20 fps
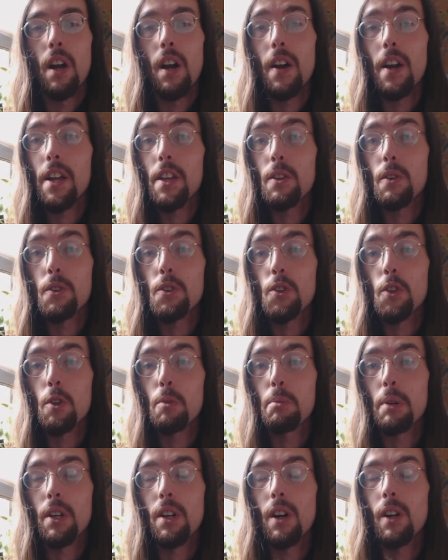All right,
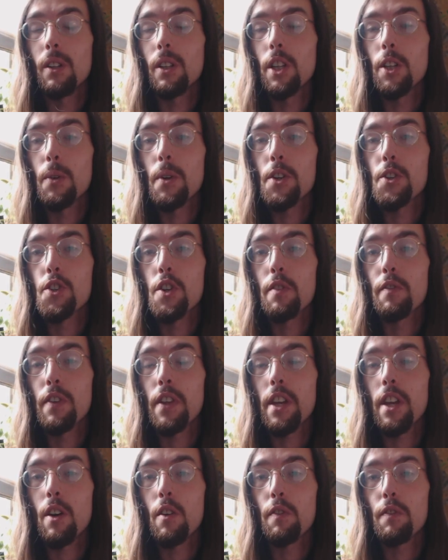YouTube, Occult Literature
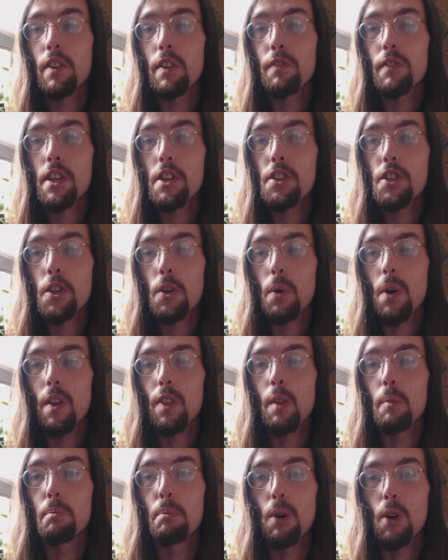Video 52
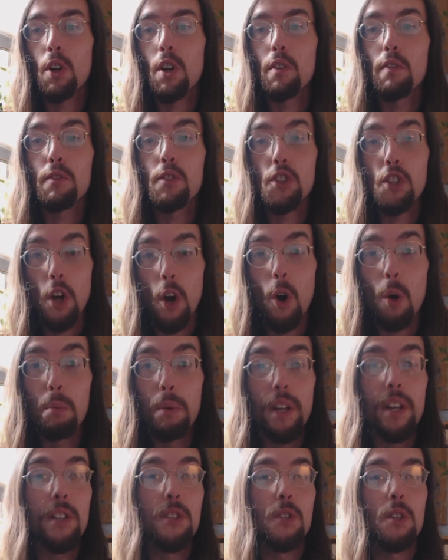on the Book of
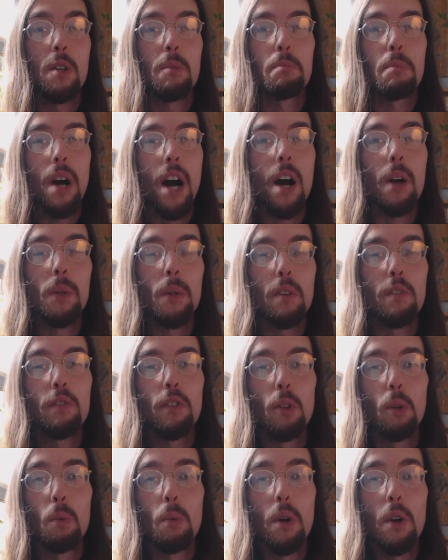Tobit. It's an
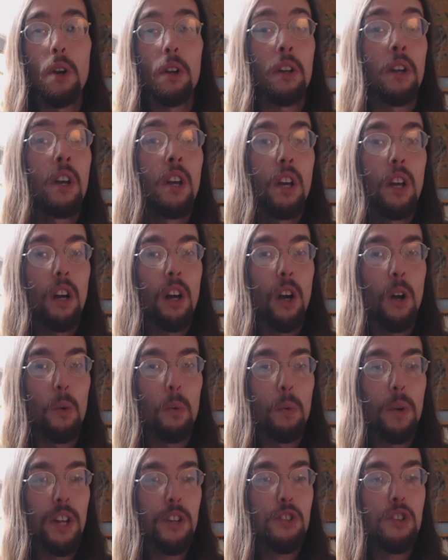apocryphal work
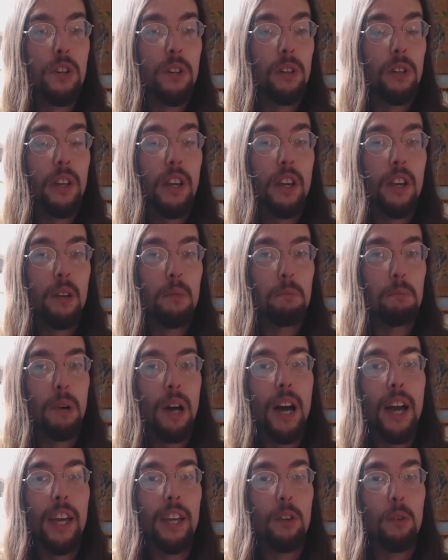originally
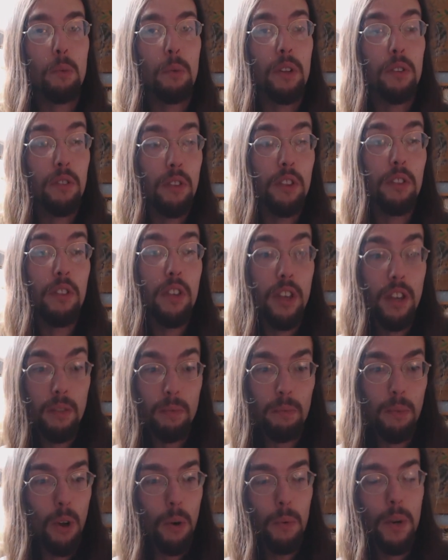combined with the
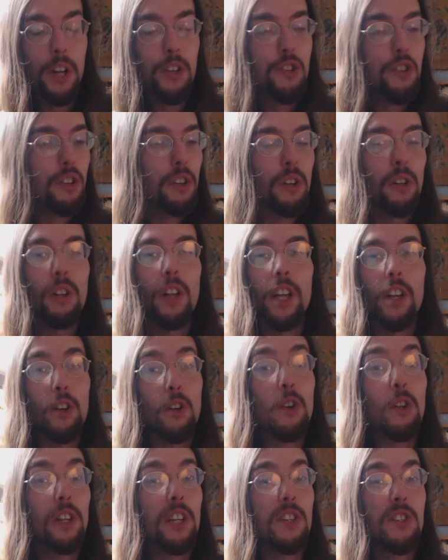original, like
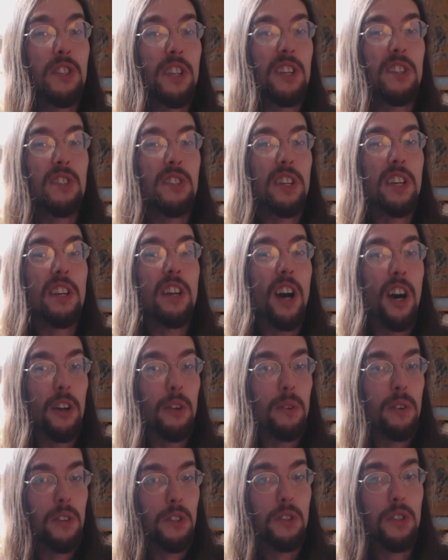early
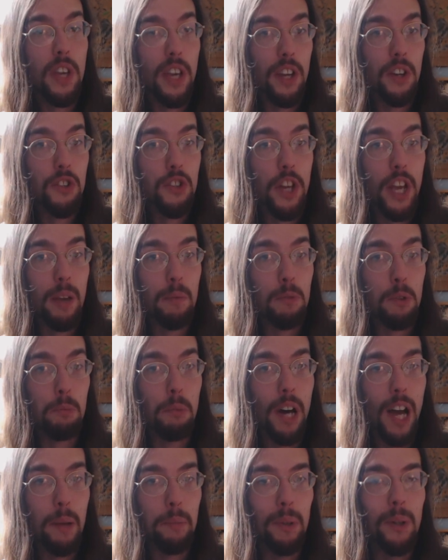1600s King James
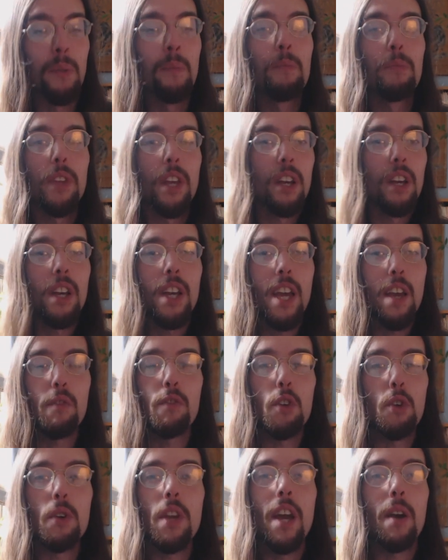Bible
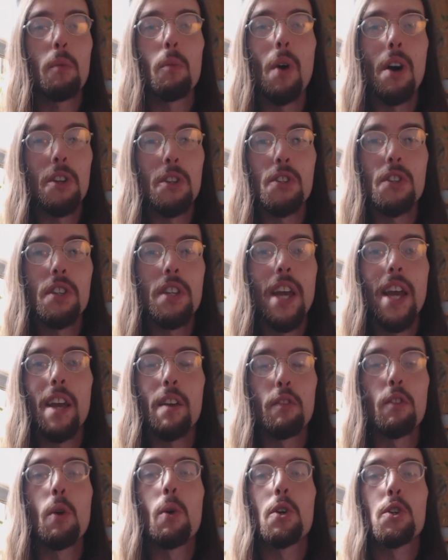if you get one today,
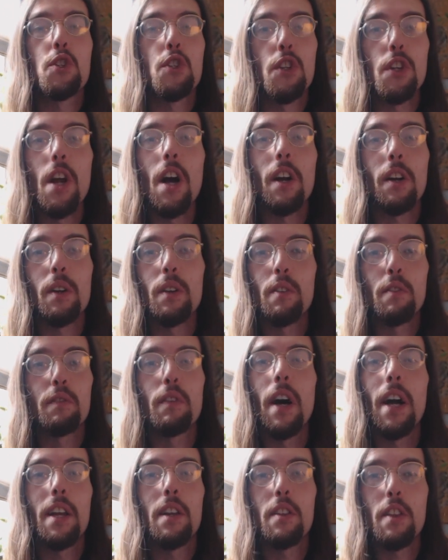of course, you're not going to
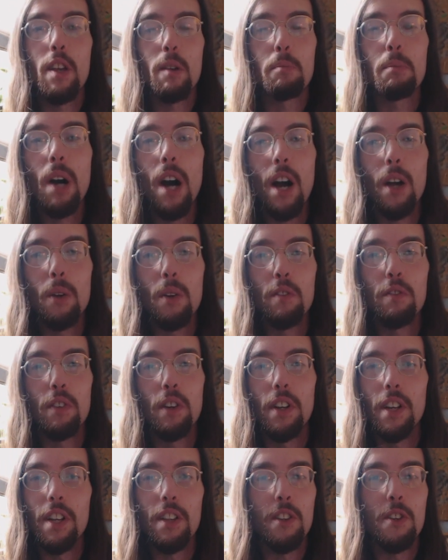find the Apocrypha
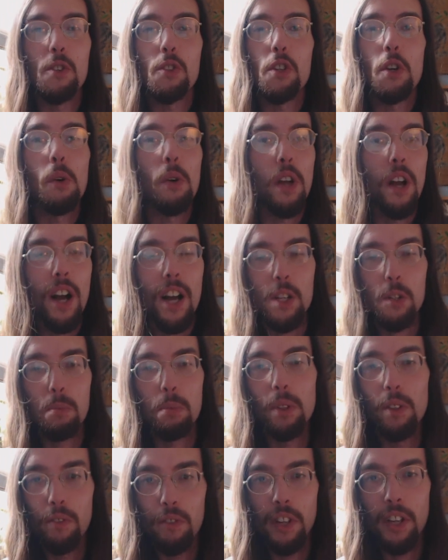in it. There's no
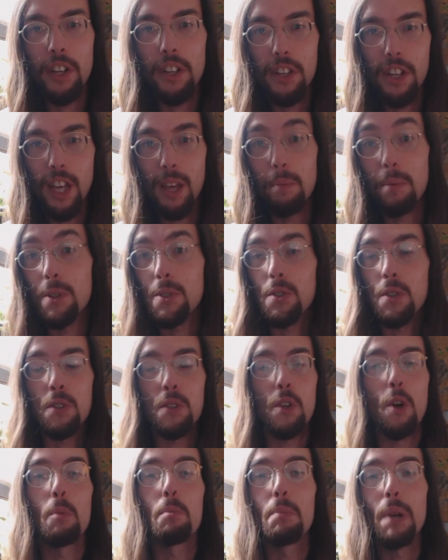Gospel of Nicodemus, there's
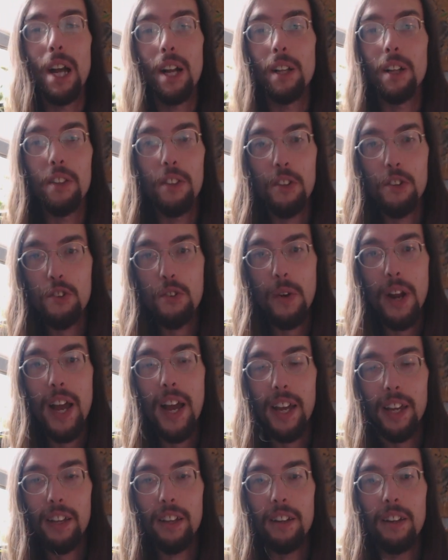no Bell and the
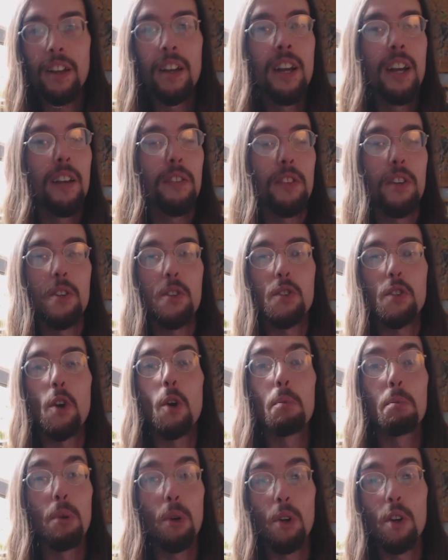Dragon, there's
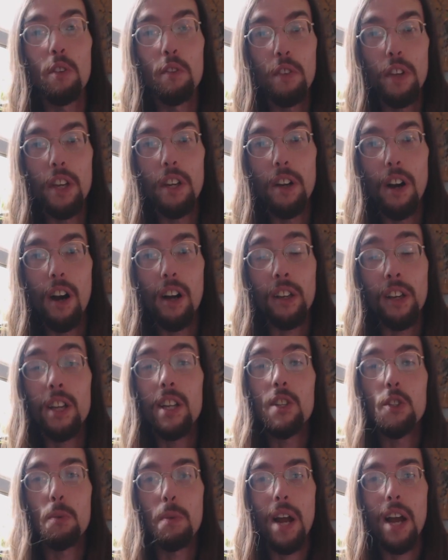no Book of Enoch.
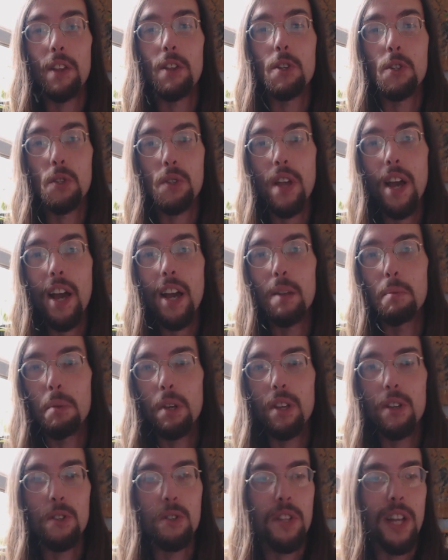It's rather sad
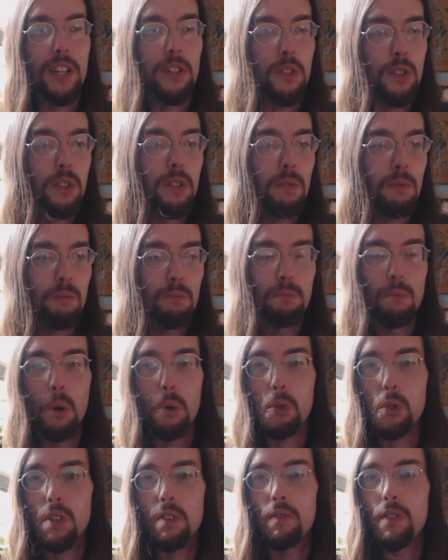because that's
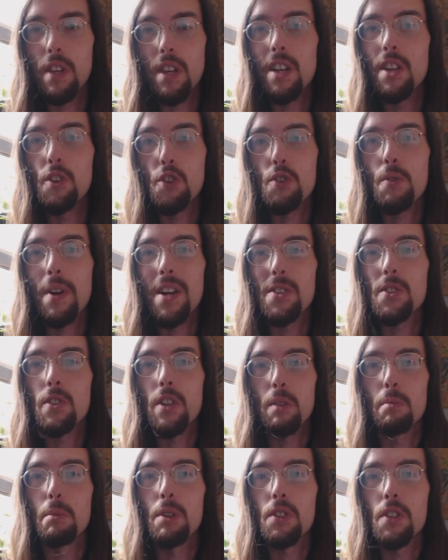most of the
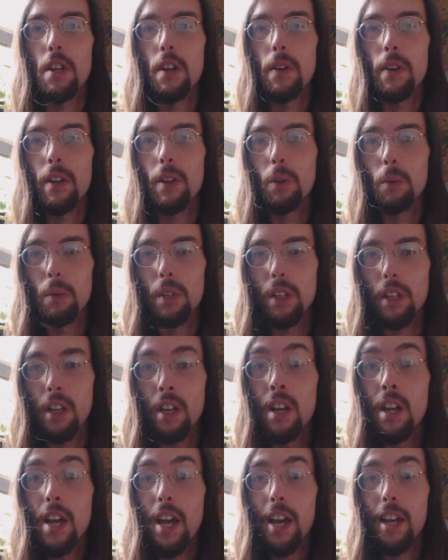interesting material, really.
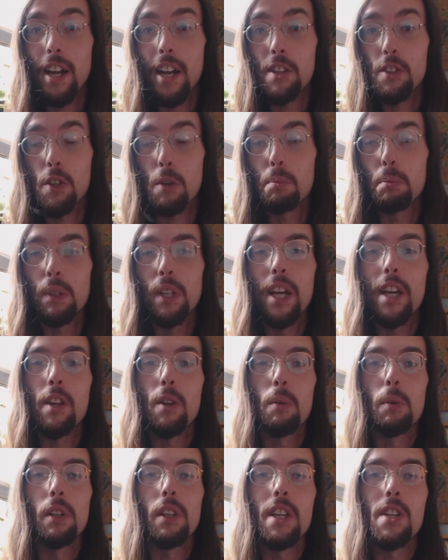And I do plan
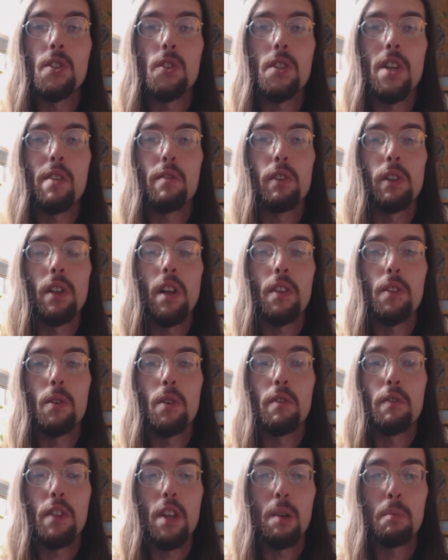to release several
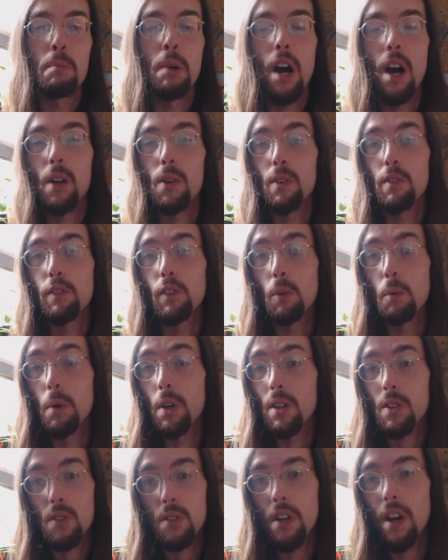other of the Apocryphal
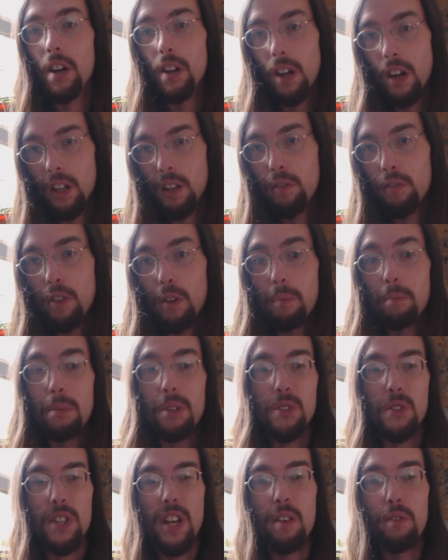works. Not all of them,
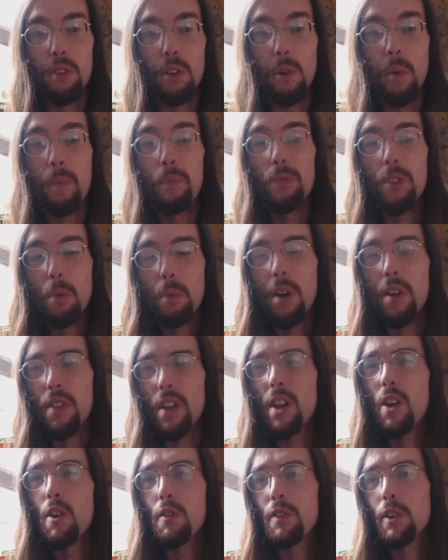but several, where
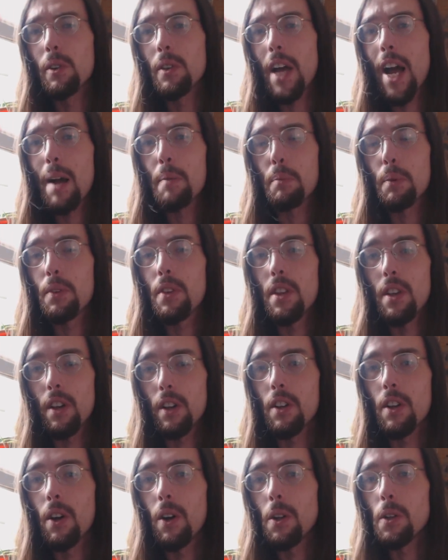they overlap with the
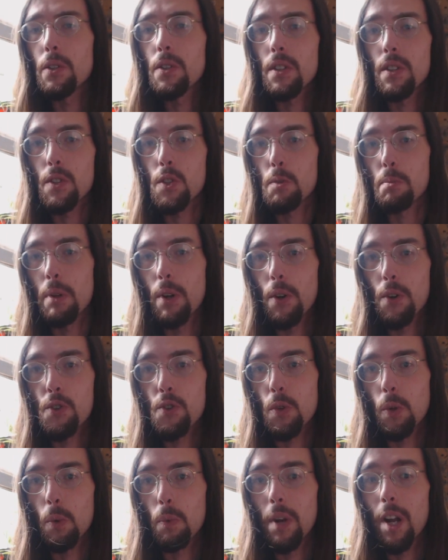occult and the
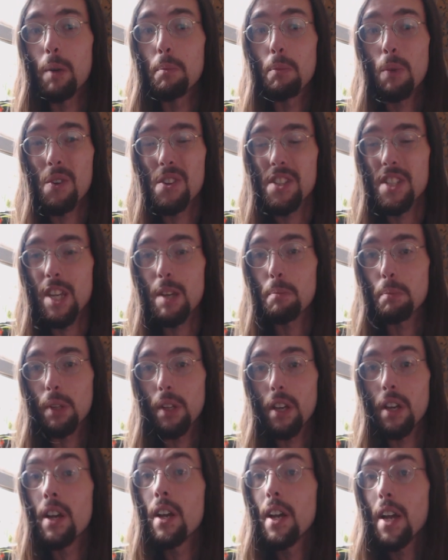spiritual realm more
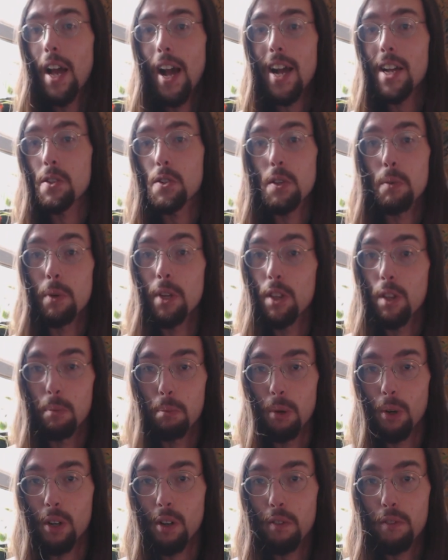deeply. As with the
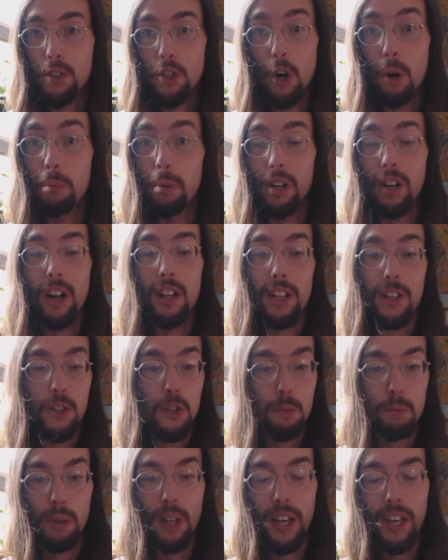Book of Tobit, I'll
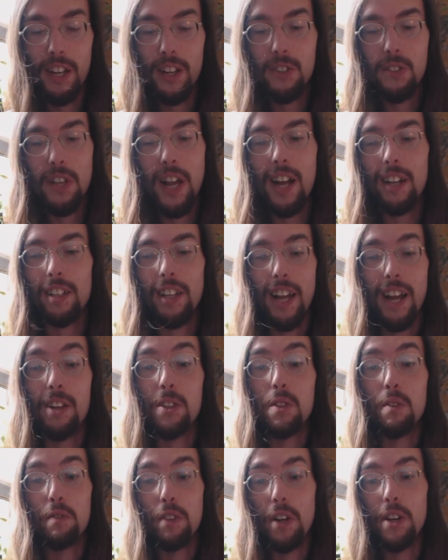explain exactly how
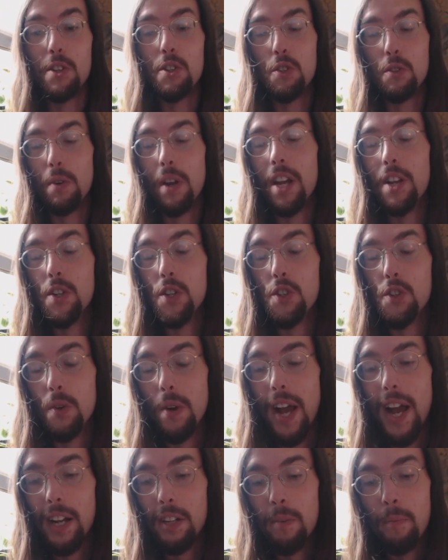it's a very strange
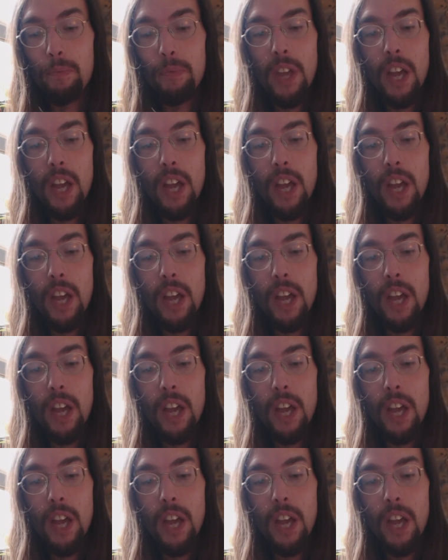tract.